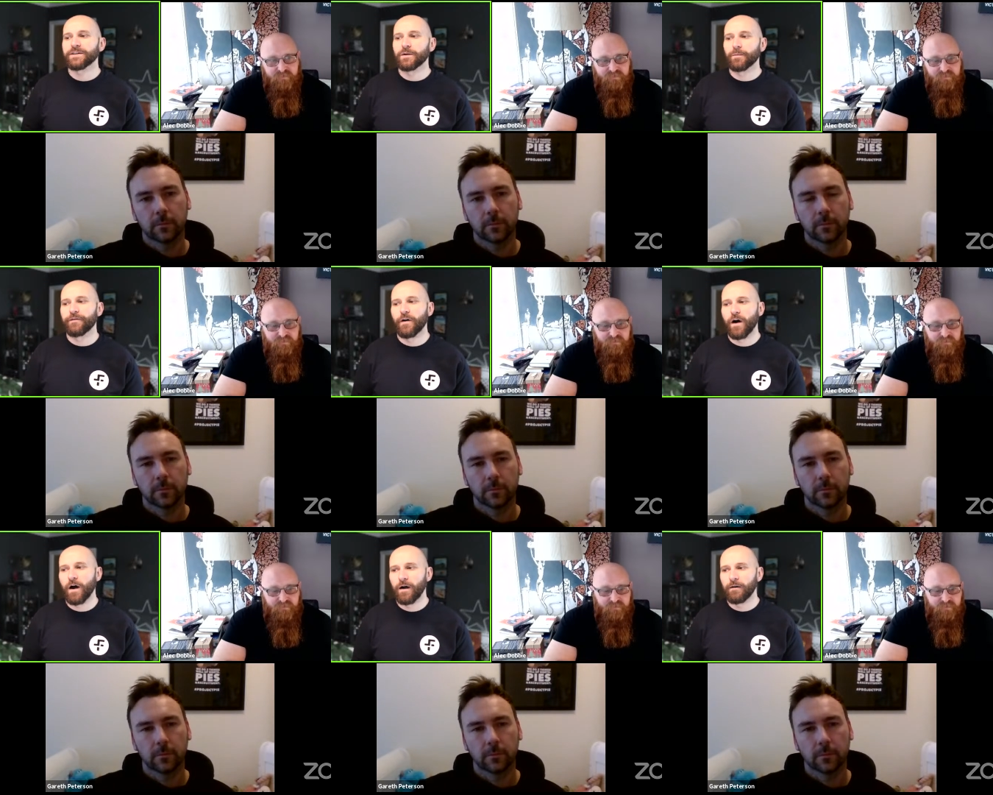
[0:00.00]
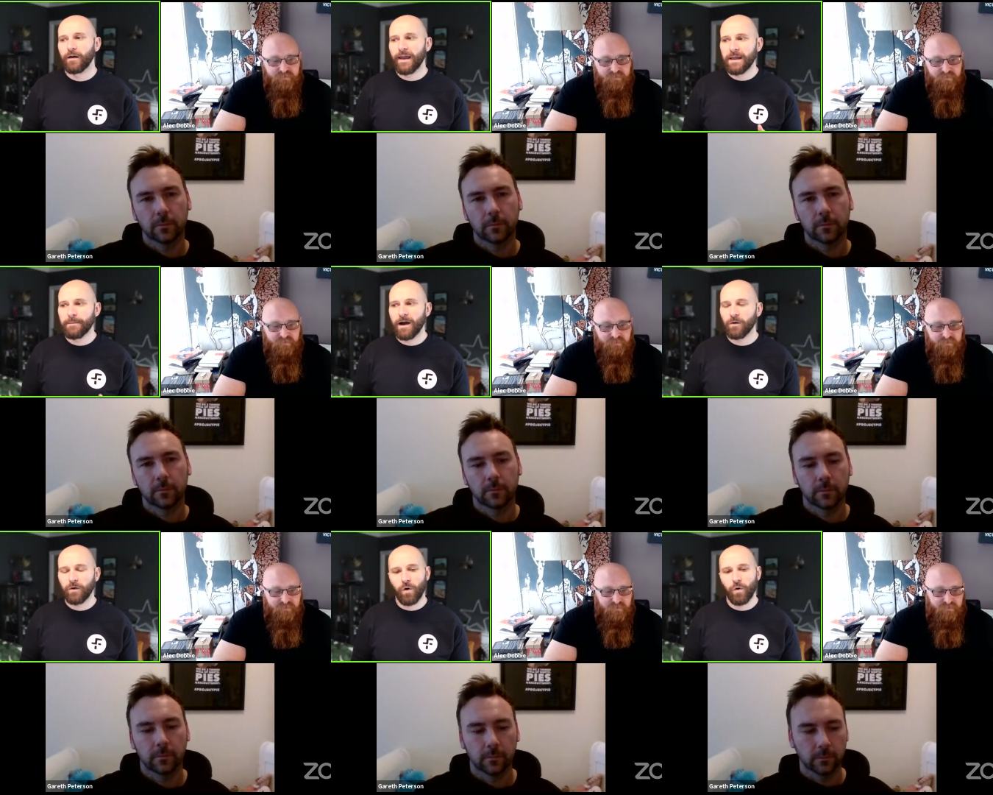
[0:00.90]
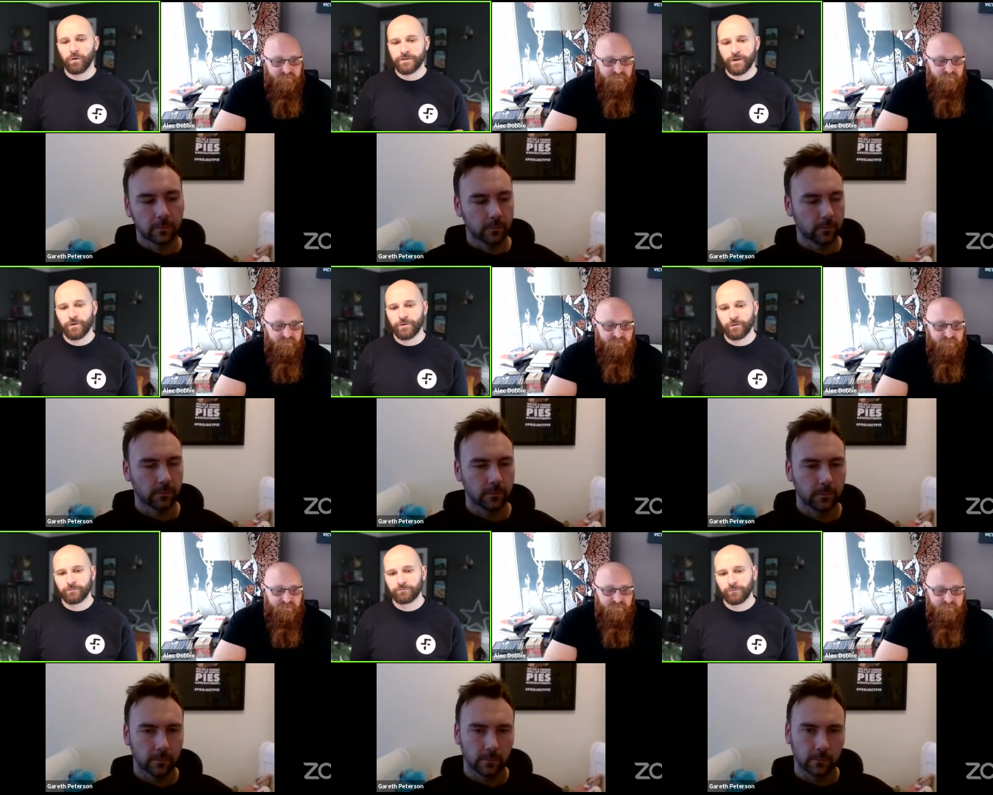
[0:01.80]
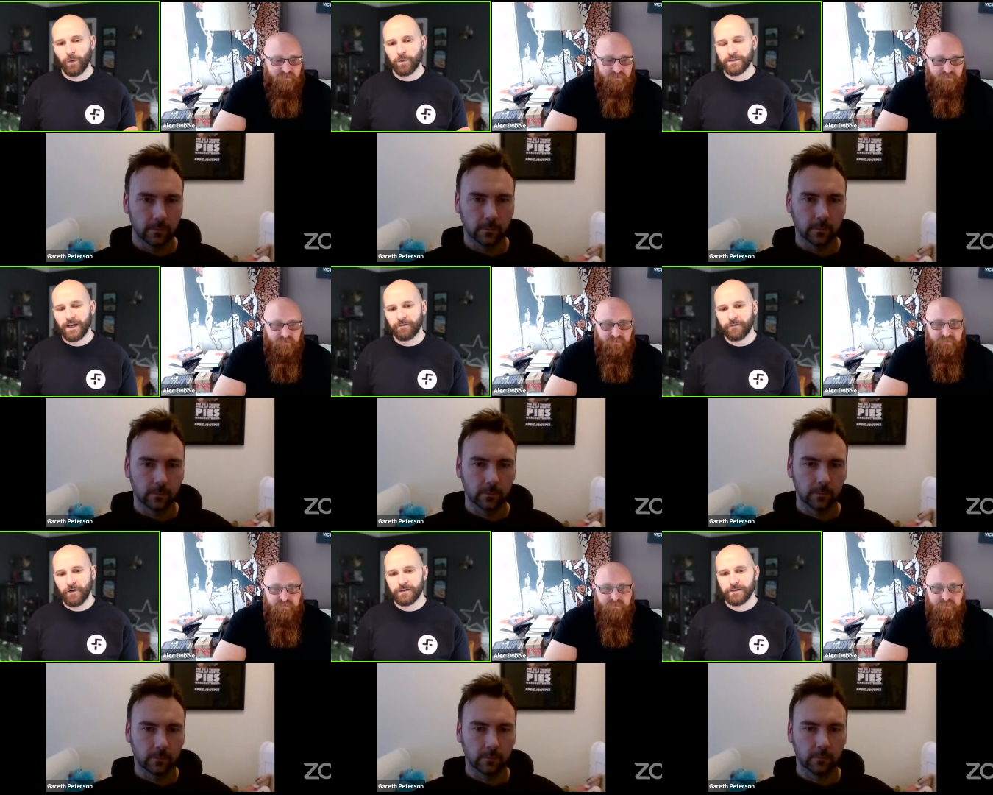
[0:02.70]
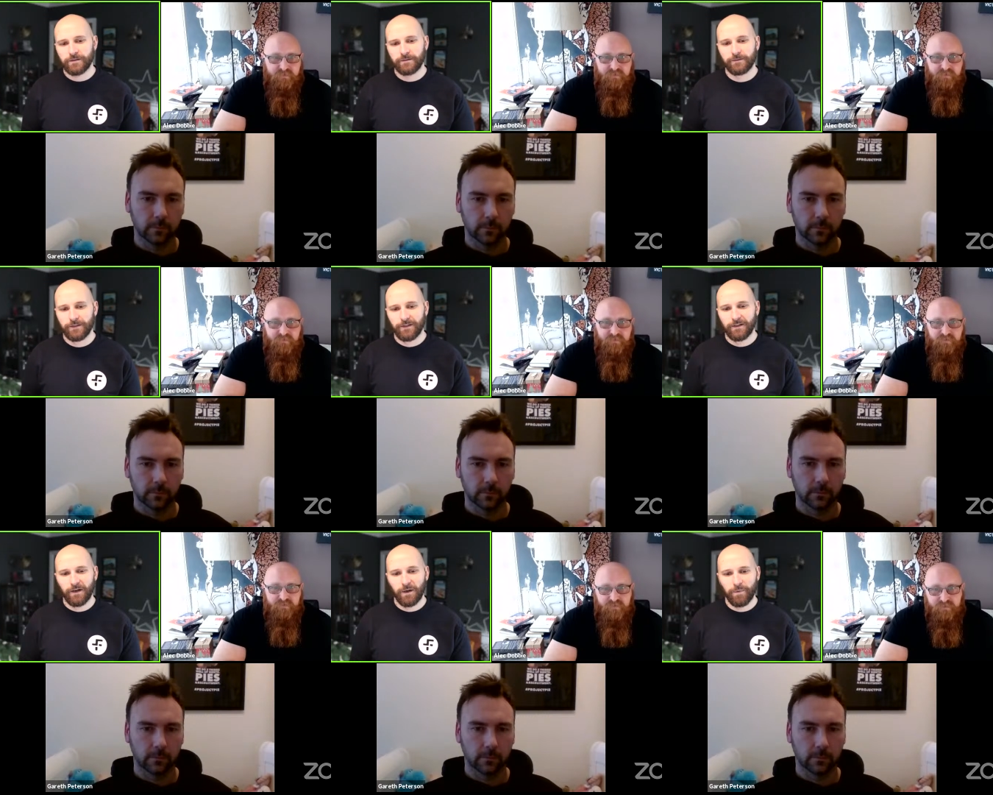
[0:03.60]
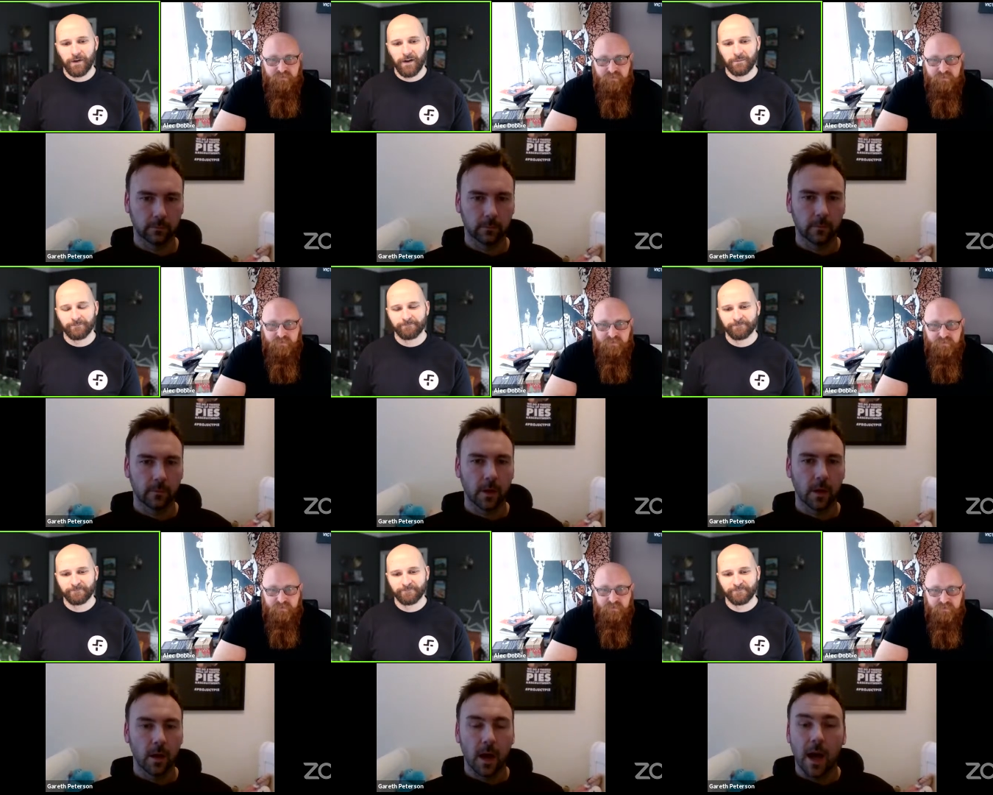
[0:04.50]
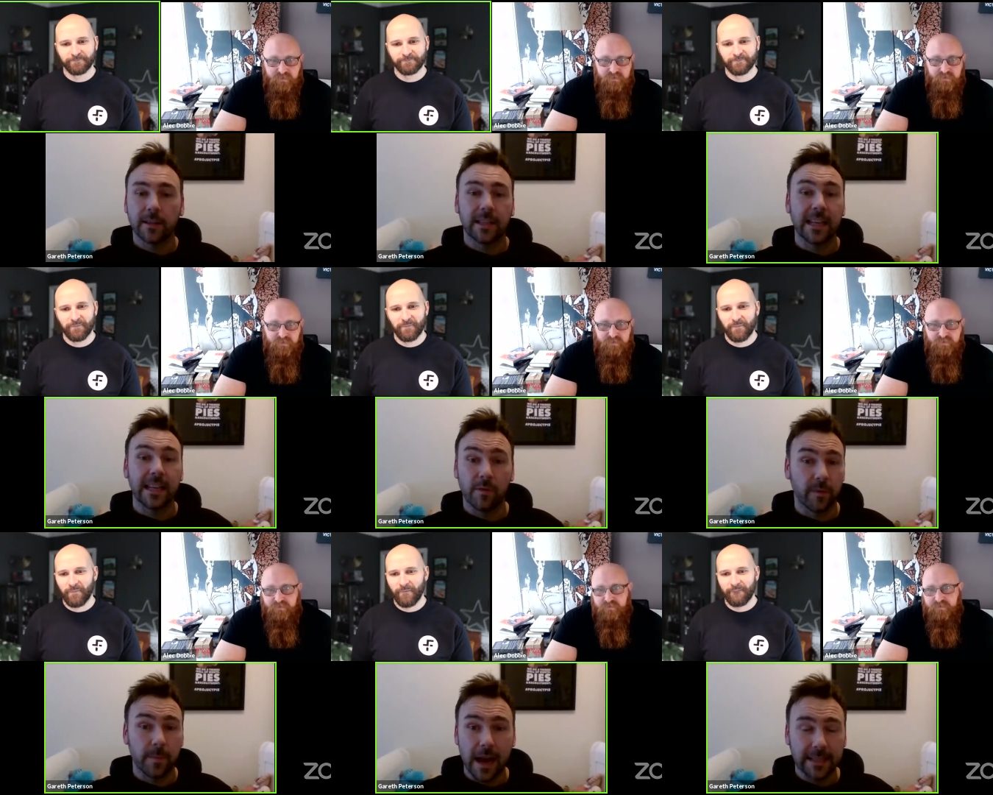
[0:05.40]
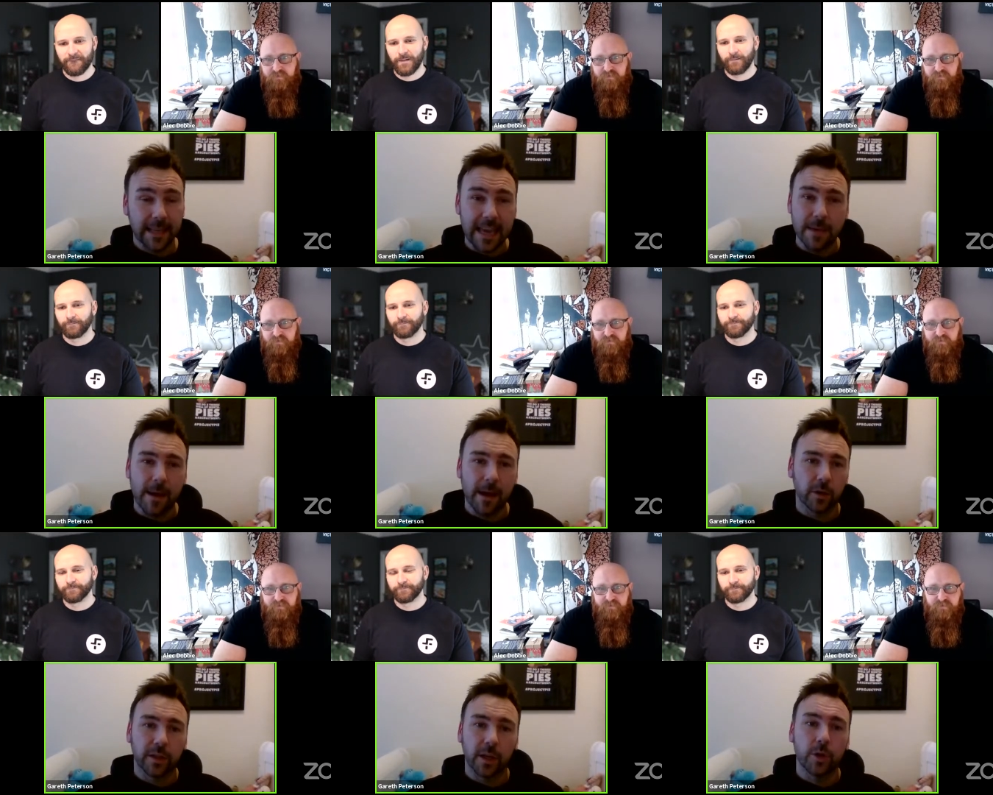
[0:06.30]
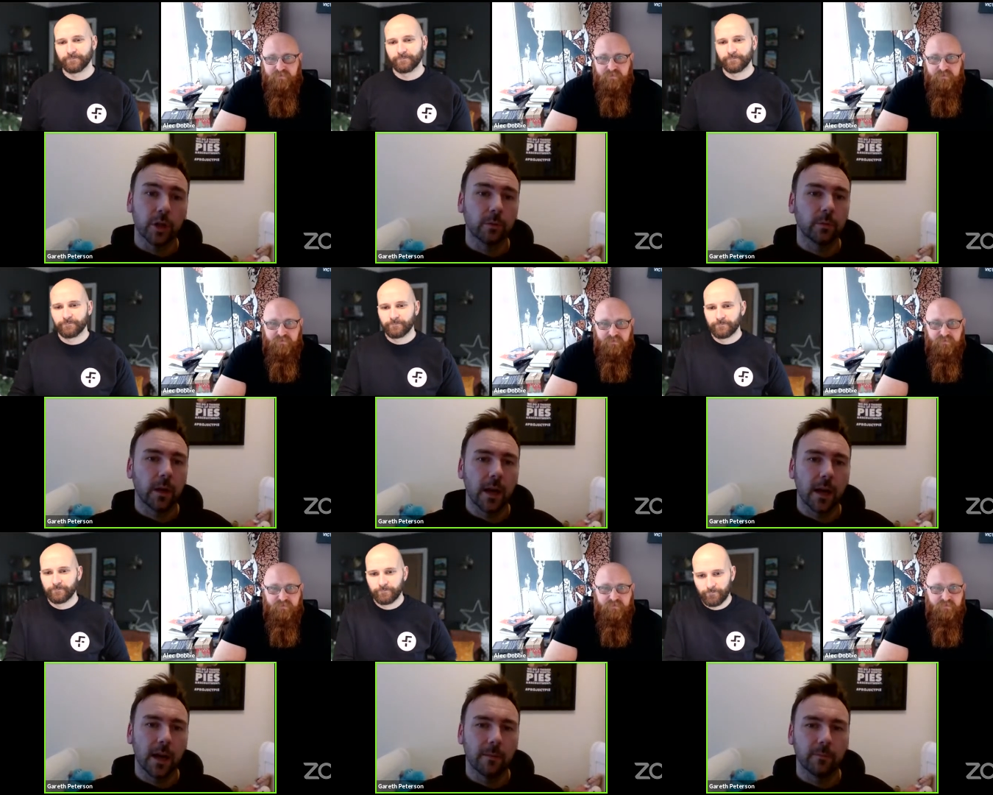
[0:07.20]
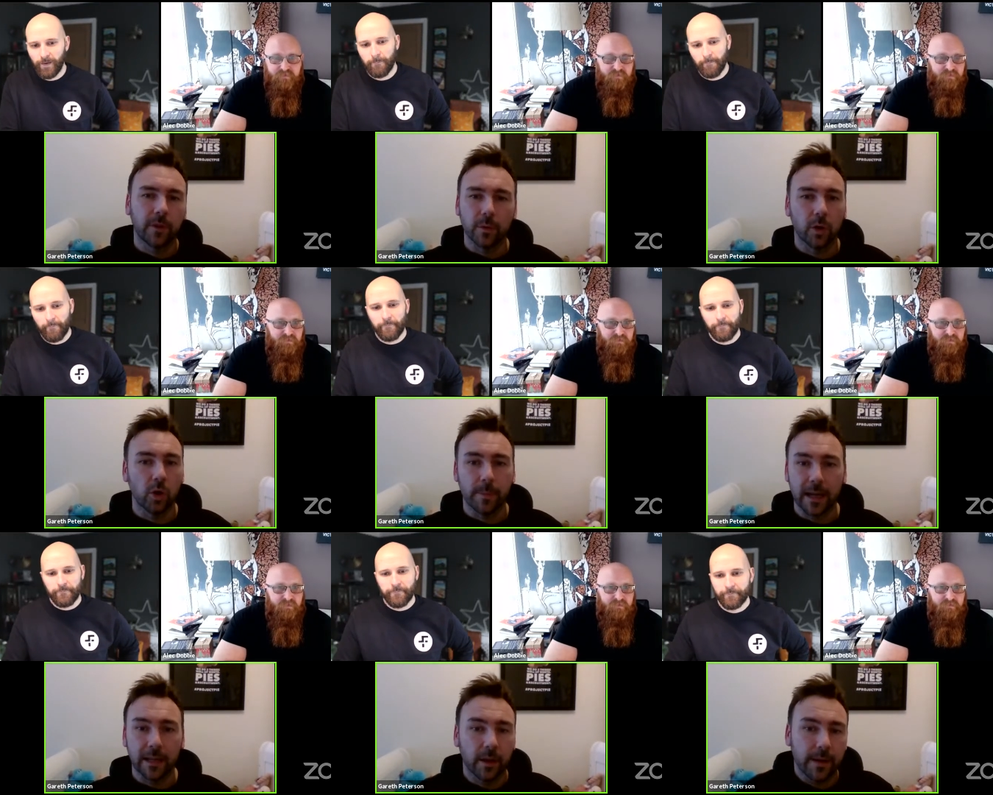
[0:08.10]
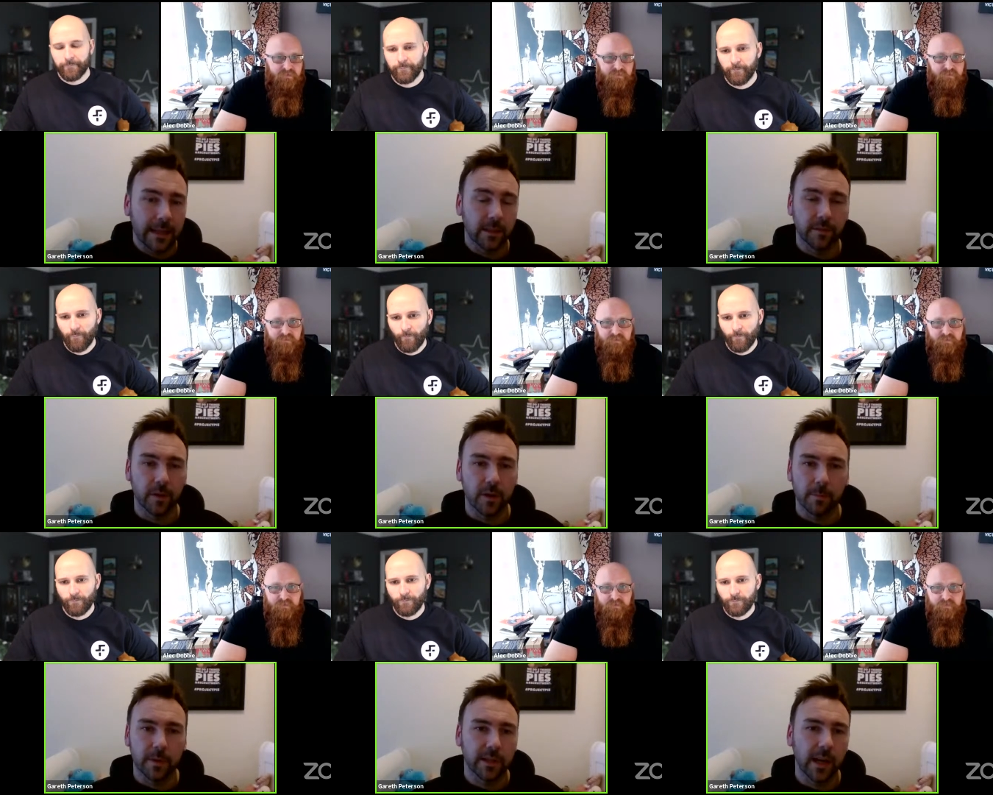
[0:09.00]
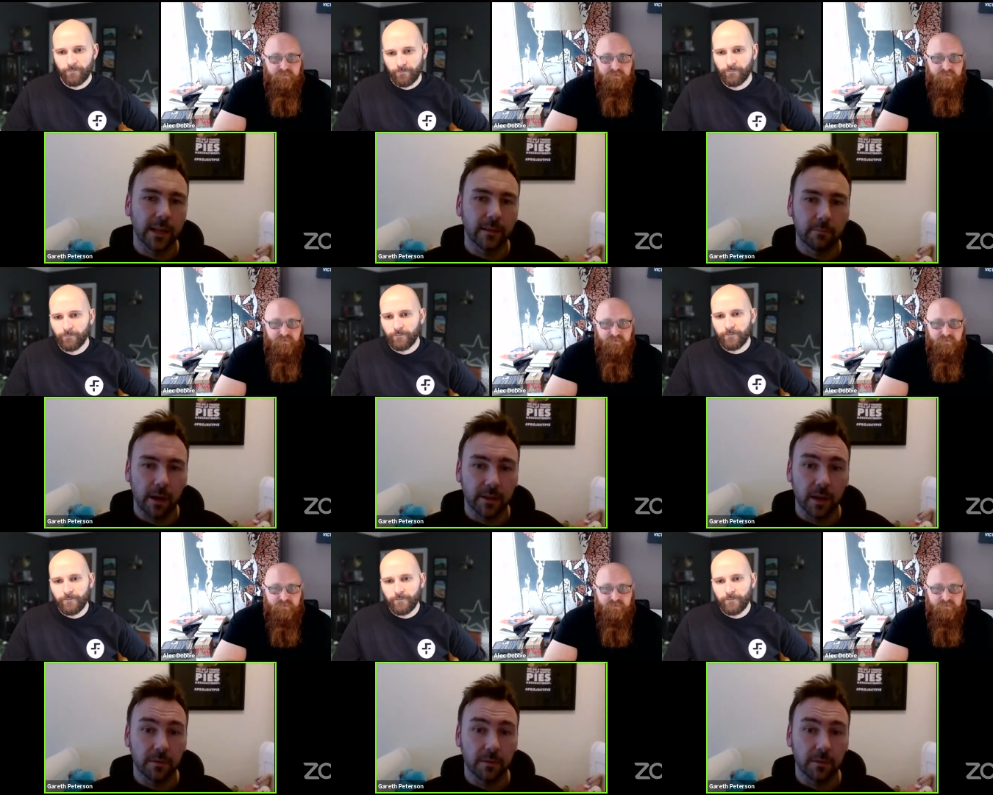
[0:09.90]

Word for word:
Speaker 1: do you prefer? Email, call, or social? Who wants to take it first? Put it up.
Speaker 2: Uh, it's an easy one for me. I'd say email or social. Um, don't call me. I don't answer phone numbers that I, I